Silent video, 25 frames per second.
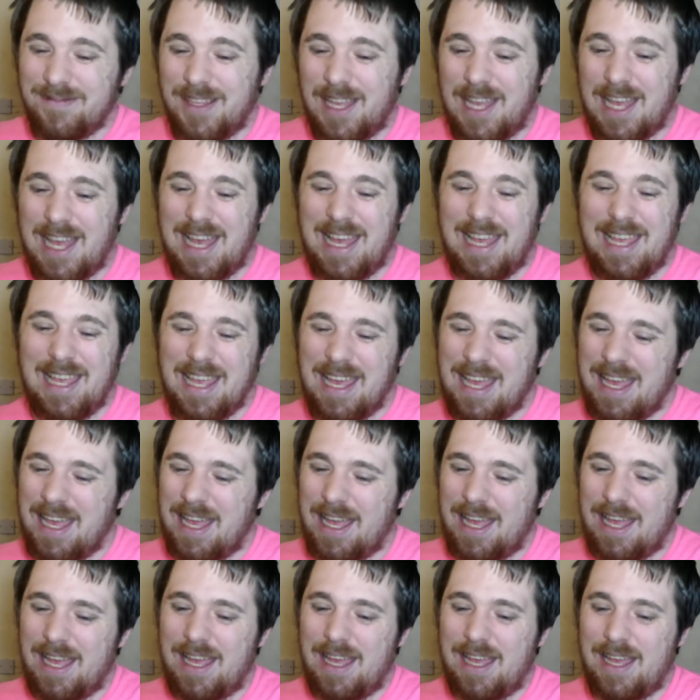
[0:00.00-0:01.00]

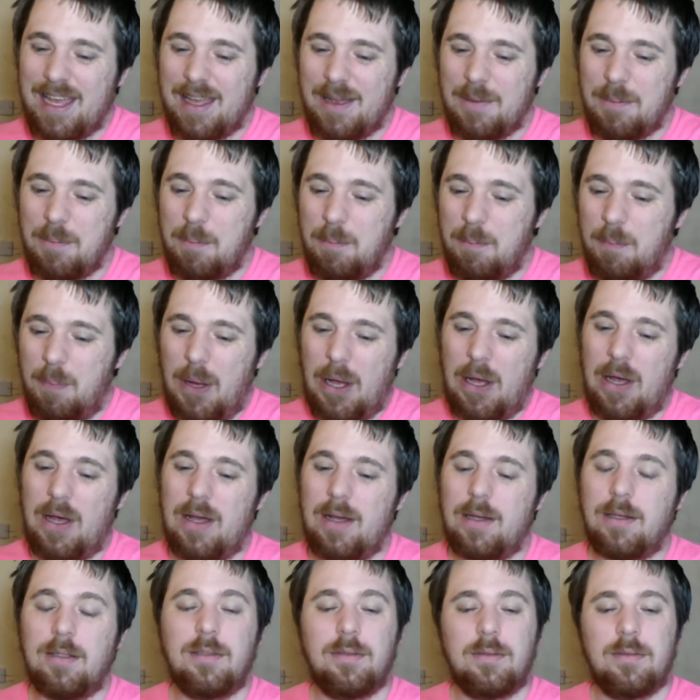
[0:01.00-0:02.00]

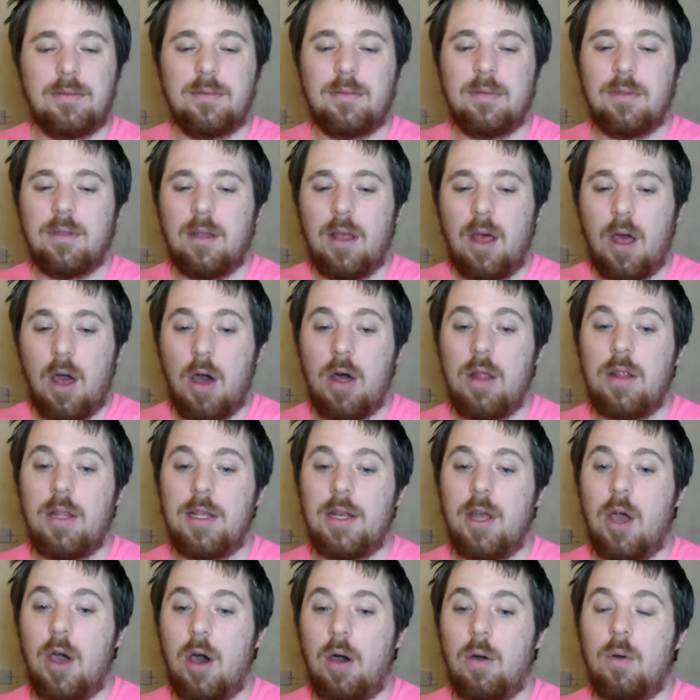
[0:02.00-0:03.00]
But all
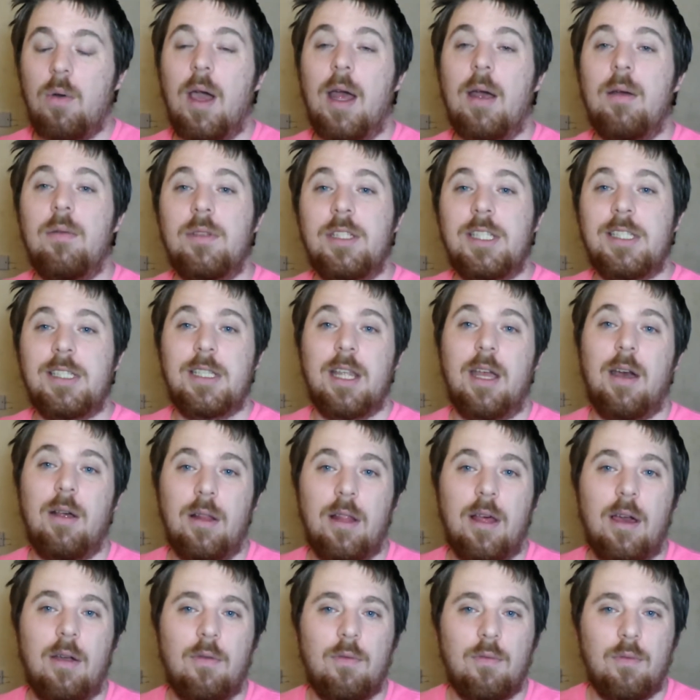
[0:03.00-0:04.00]
in all, it was
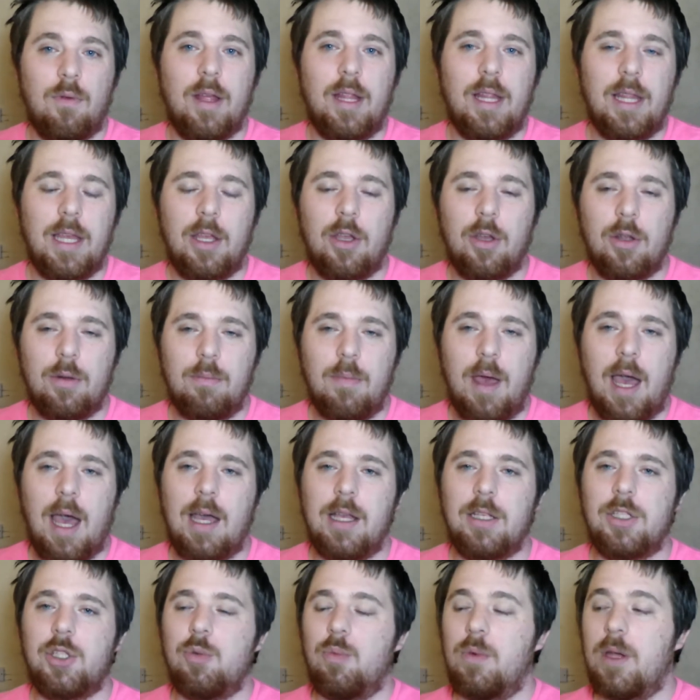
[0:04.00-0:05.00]
still a really good
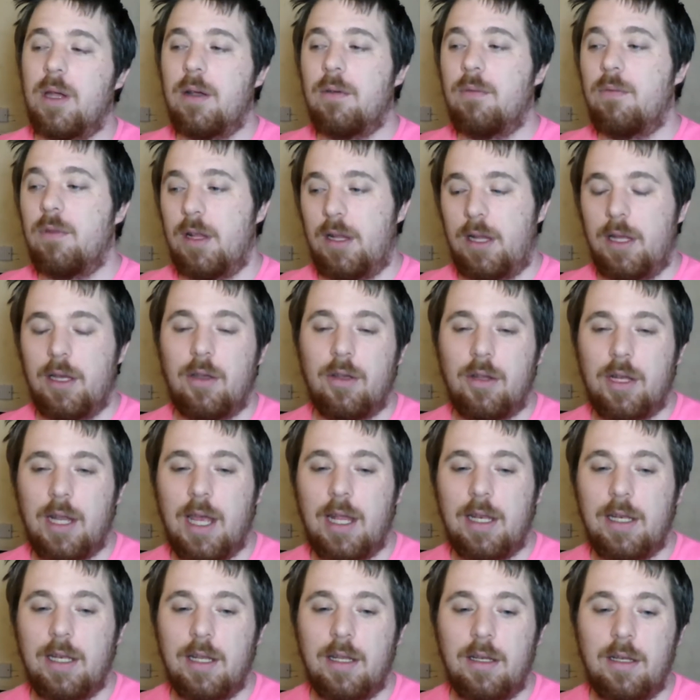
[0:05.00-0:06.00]
match with a really good
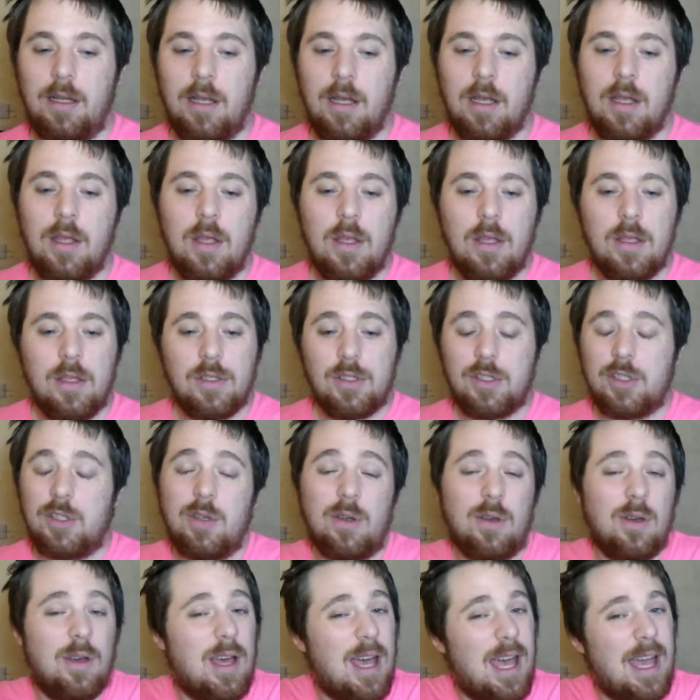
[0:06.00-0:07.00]
ending.
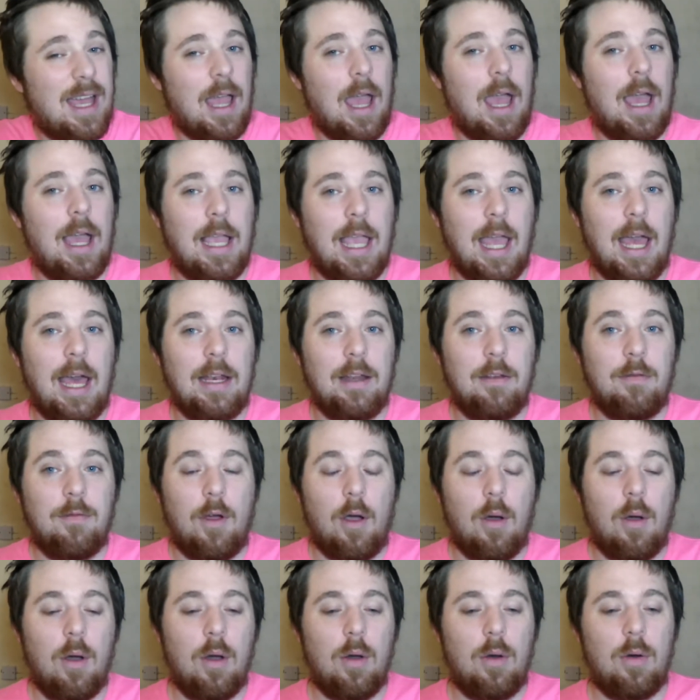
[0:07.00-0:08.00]
So I can't
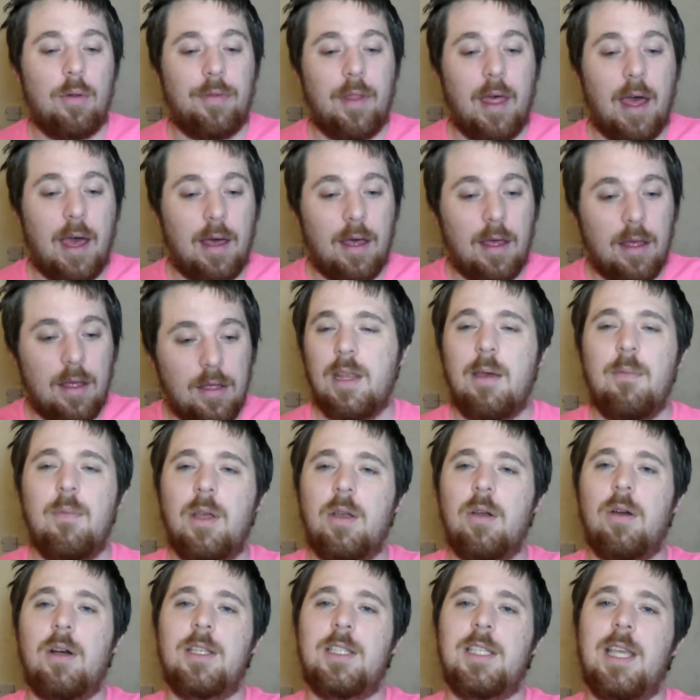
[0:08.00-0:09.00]
fault on that. Then we
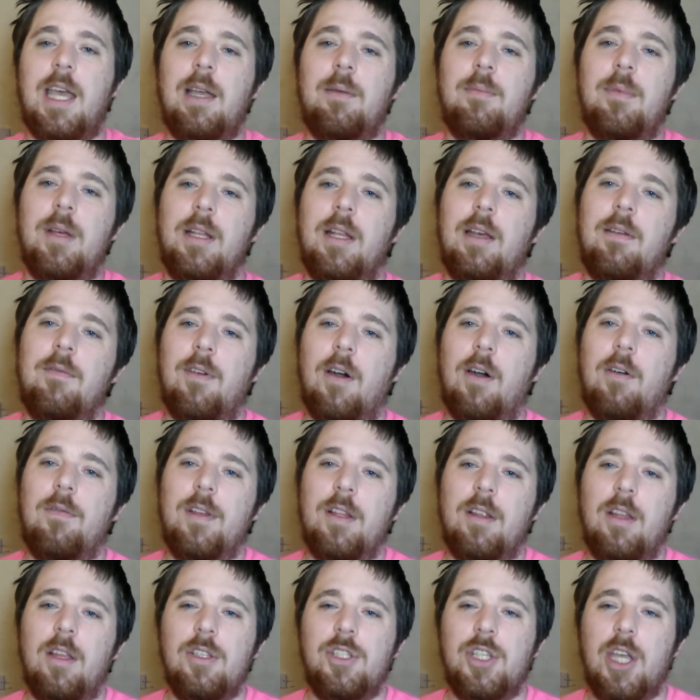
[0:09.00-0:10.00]
got a segment
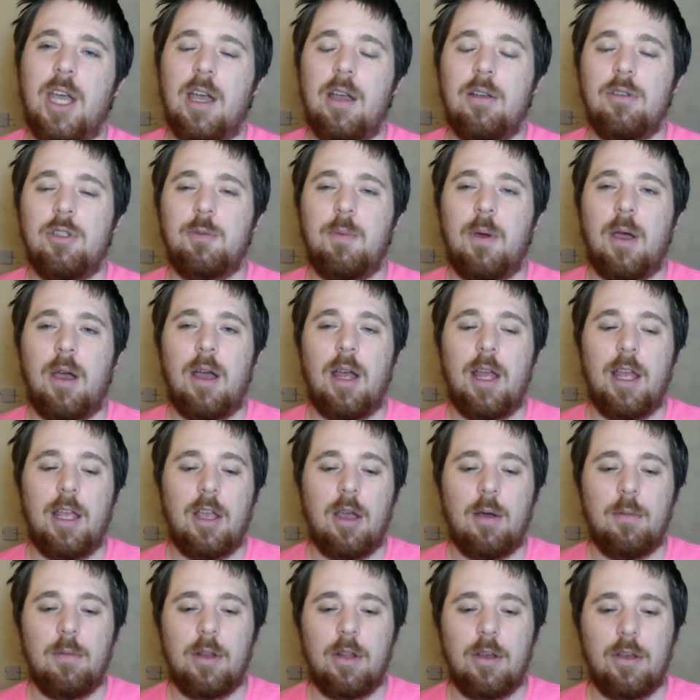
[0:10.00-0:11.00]
involving Lucha House Party
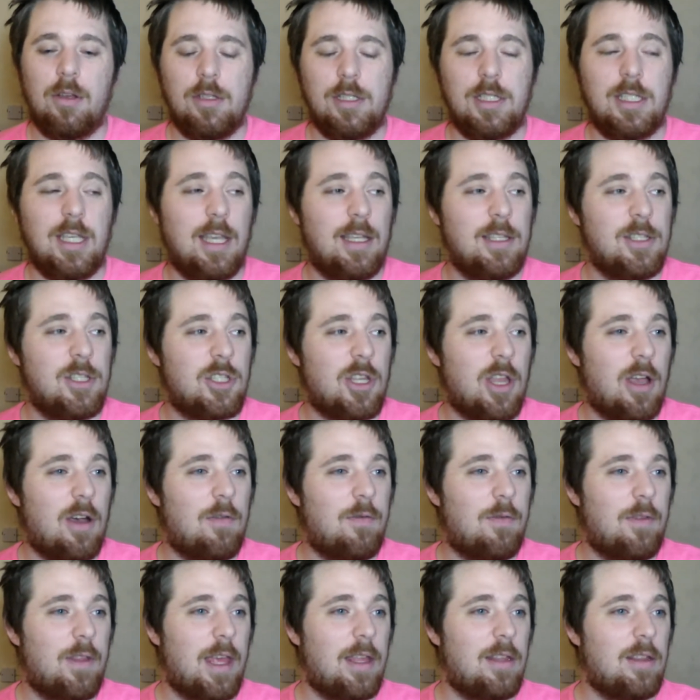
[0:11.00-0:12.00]
coming out saying
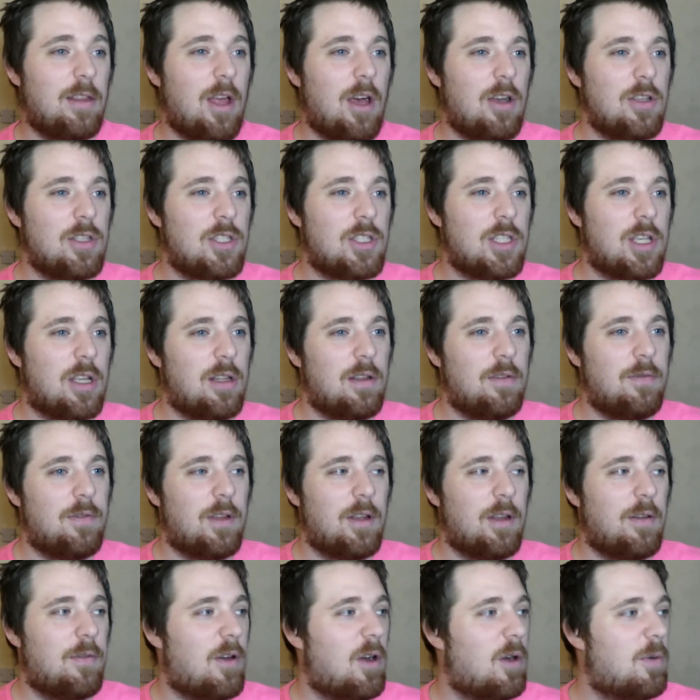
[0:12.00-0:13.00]
stuff. Then Lars
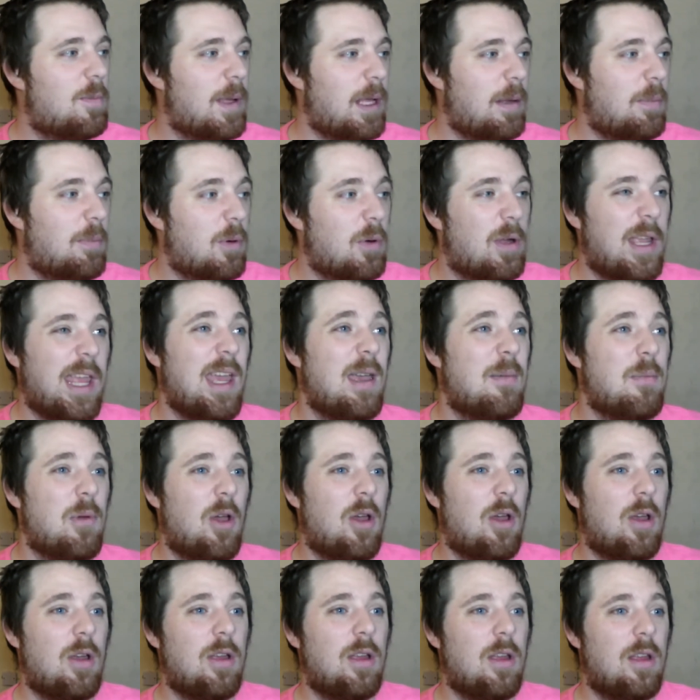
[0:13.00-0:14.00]
Sullivan of all people came
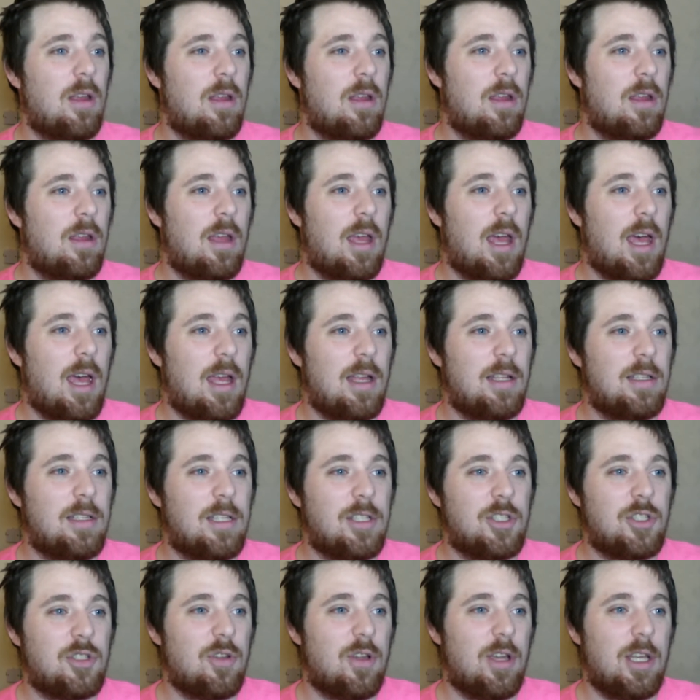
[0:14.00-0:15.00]
out and
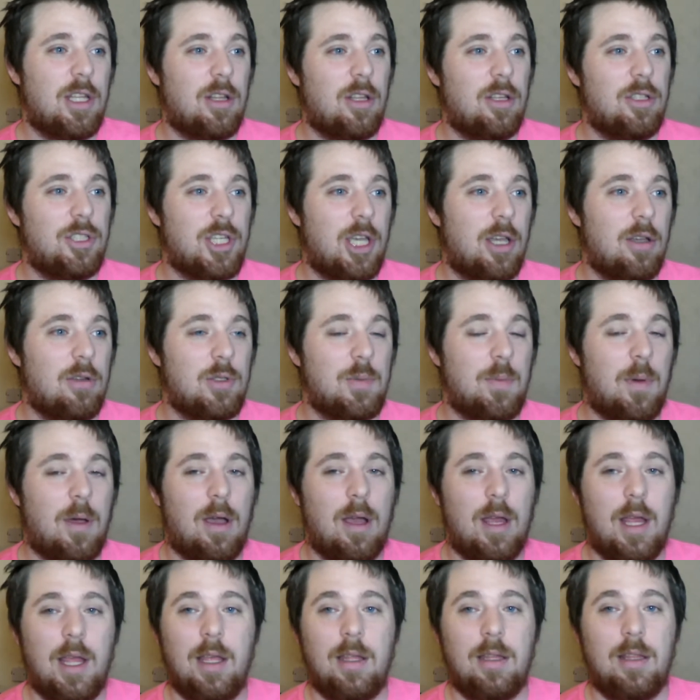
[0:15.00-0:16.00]
destroyed Lucha House
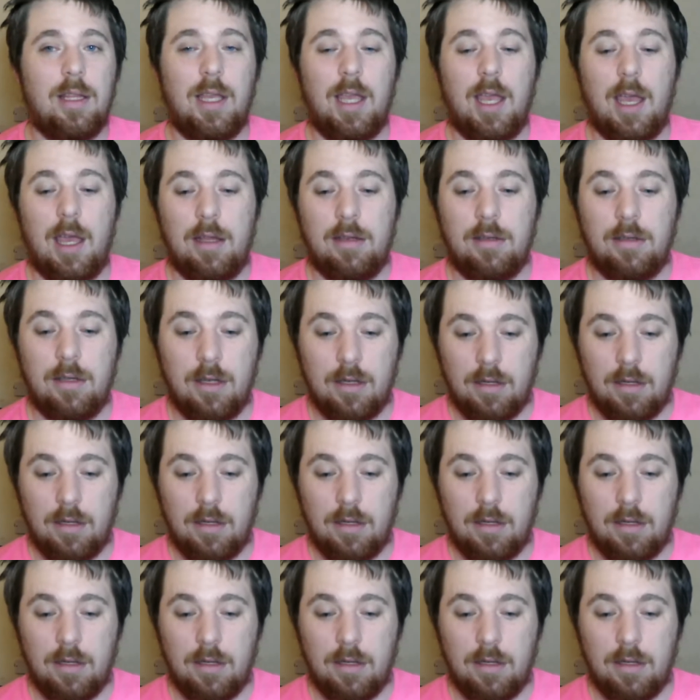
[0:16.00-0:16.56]
Party at the end.